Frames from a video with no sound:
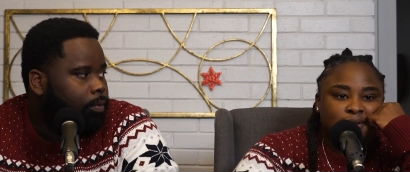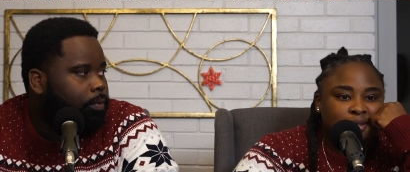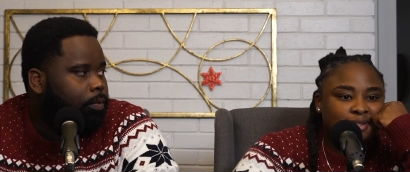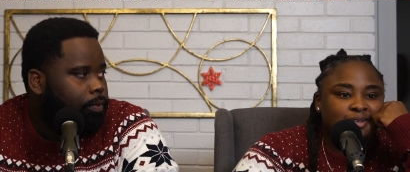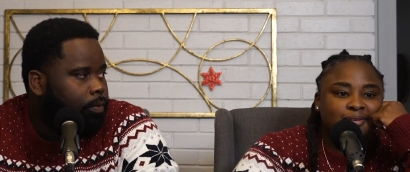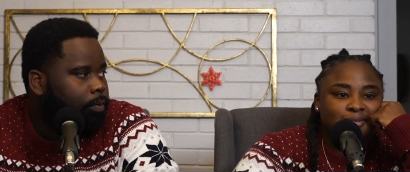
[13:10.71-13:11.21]

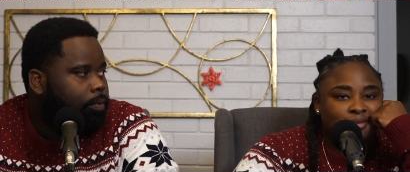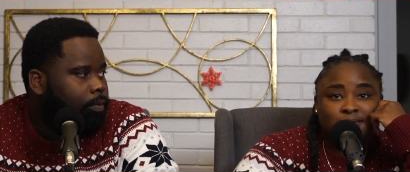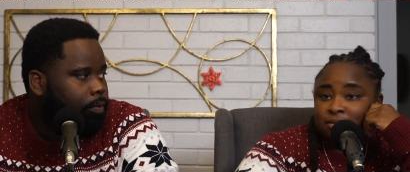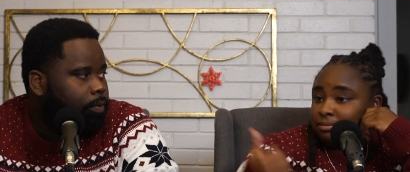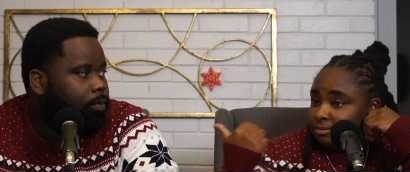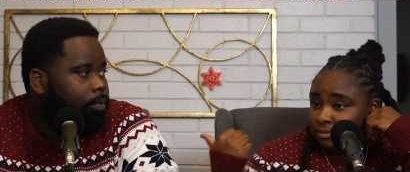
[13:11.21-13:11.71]
Speaker 1: It's going to
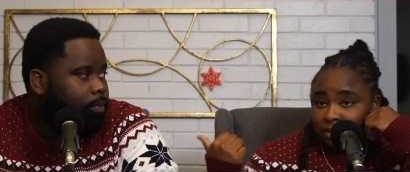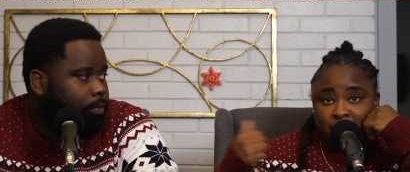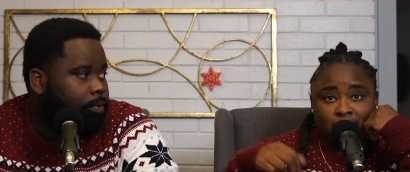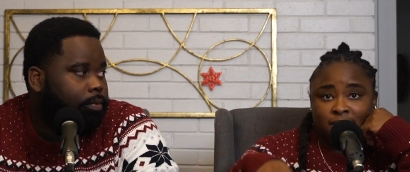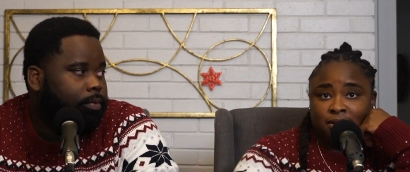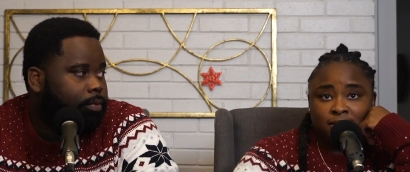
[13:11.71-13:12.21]

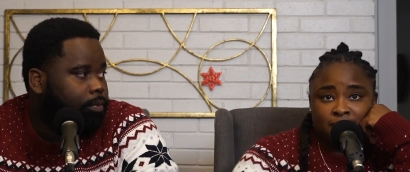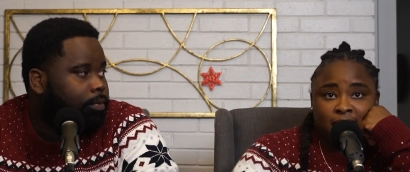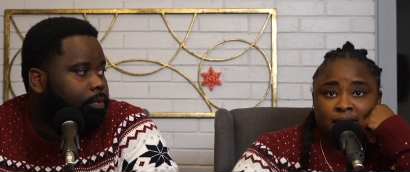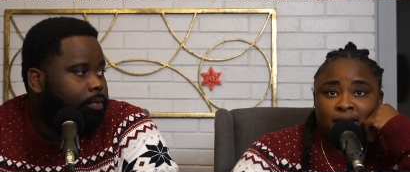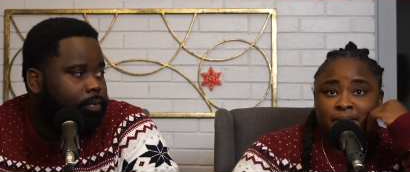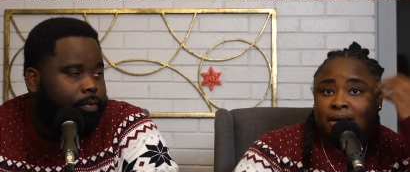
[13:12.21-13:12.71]
look at him.
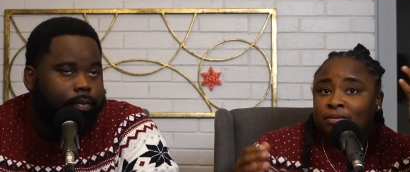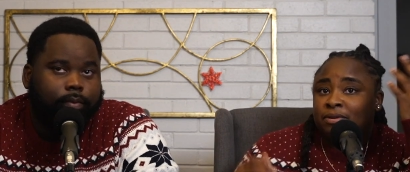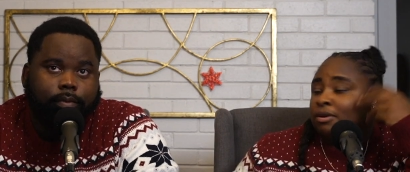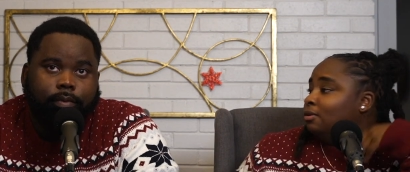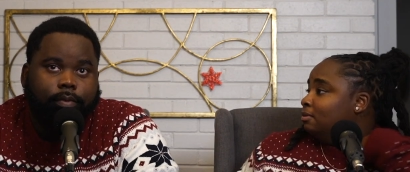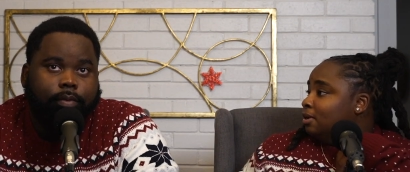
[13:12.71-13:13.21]
I, I, I don't
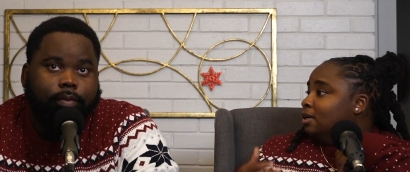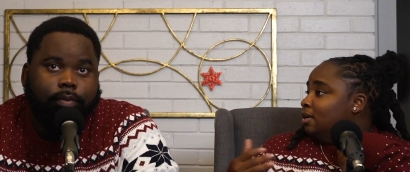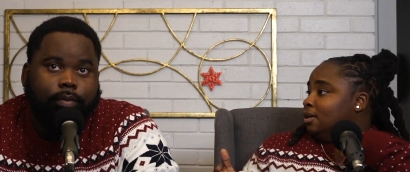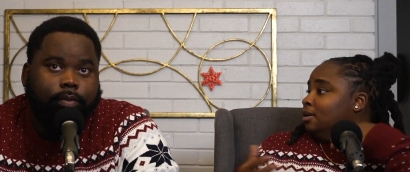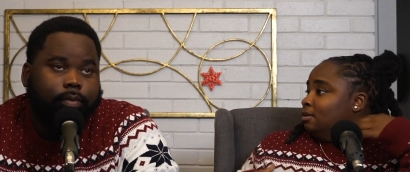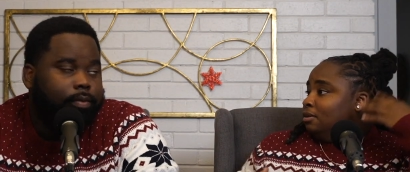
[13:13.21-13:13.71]
know
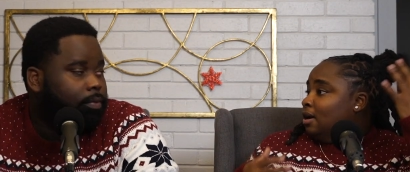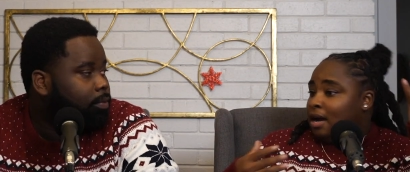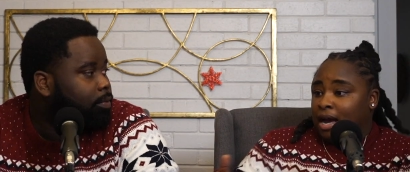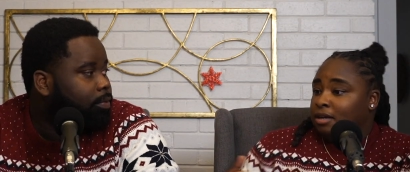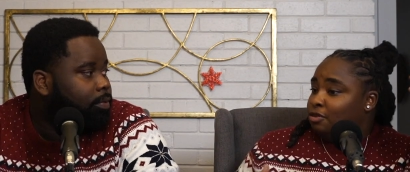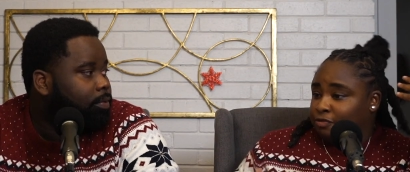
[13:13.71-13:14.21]

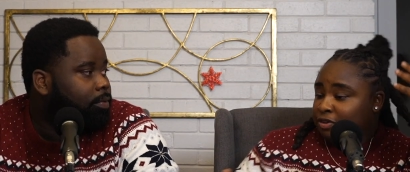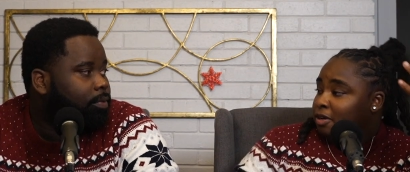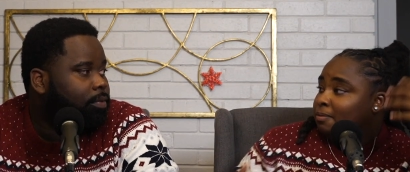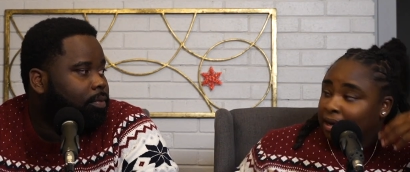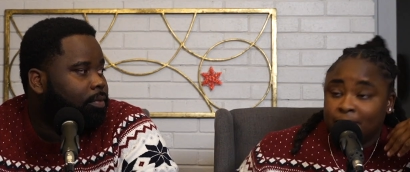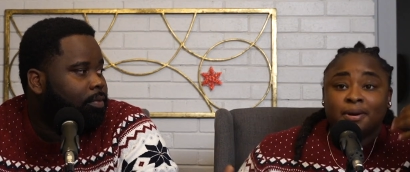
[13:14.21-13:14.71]
how you feel
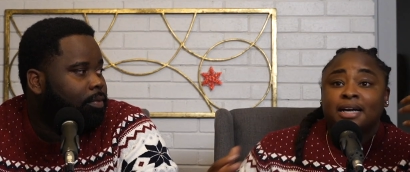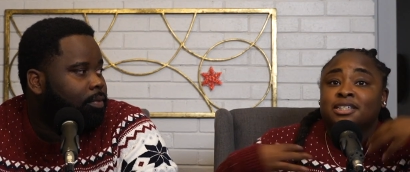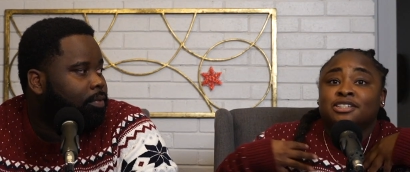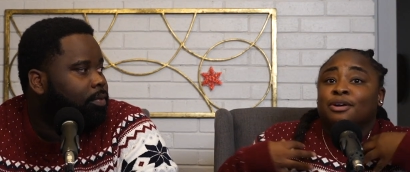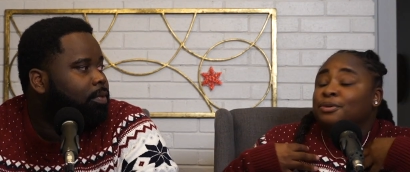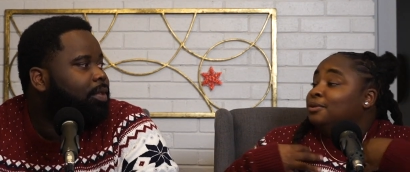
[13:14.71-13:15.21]
about it, but I
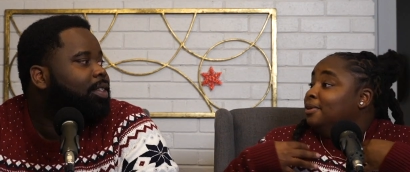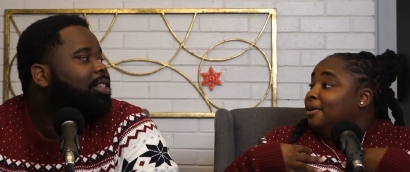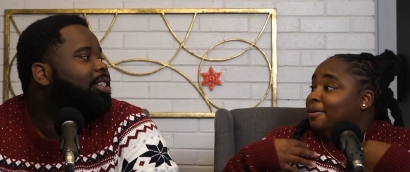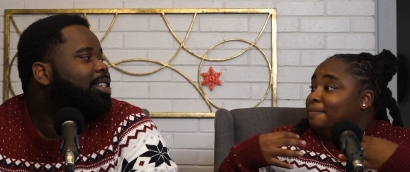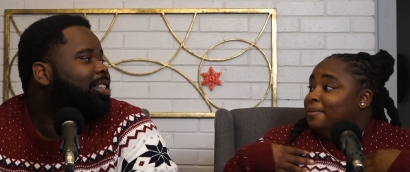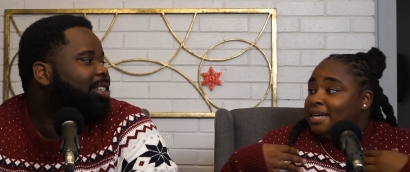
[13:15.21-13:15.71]
just know you
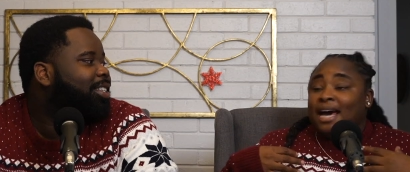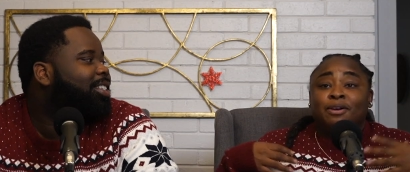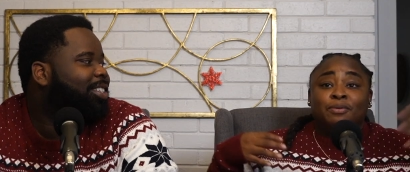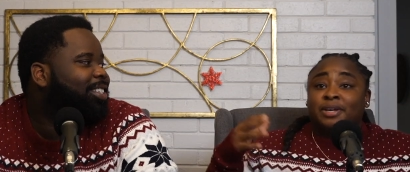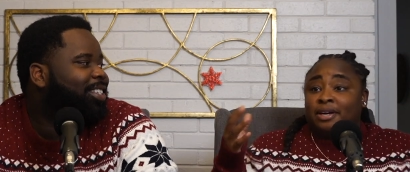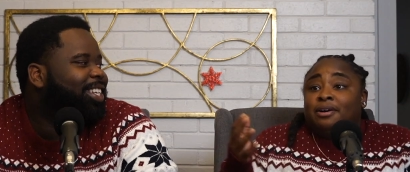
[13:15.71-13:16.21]
love me. I
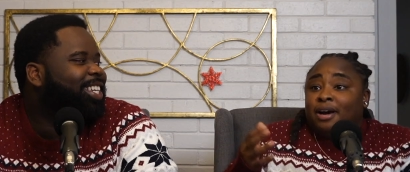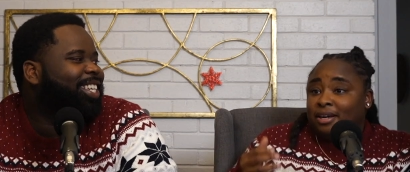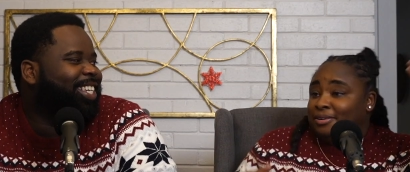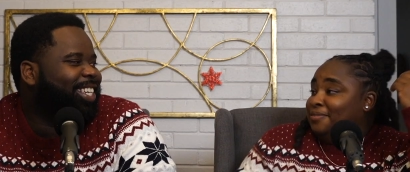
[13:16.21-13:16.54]
don't care how you,